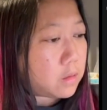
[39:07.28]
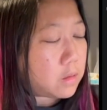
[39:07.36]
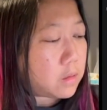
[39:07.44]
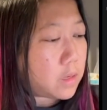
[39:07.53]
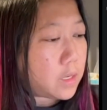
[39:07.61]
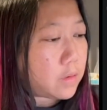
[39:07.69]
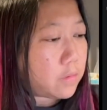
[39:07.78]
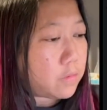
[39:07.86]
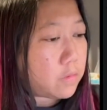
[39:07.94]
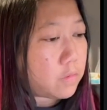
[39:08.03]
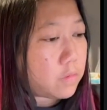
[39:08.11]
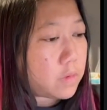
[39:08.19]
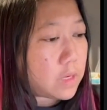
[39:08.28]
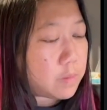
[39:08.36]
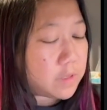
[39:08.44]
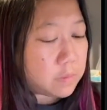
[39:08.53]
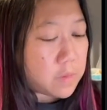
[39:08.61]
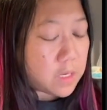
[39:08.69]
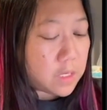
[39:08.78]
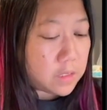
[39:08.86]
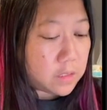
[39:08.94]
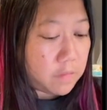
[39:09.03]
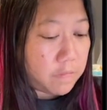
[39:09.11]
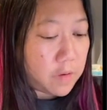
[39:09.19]
I don't know, I'm just making
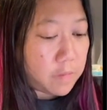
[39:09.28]
stuff up.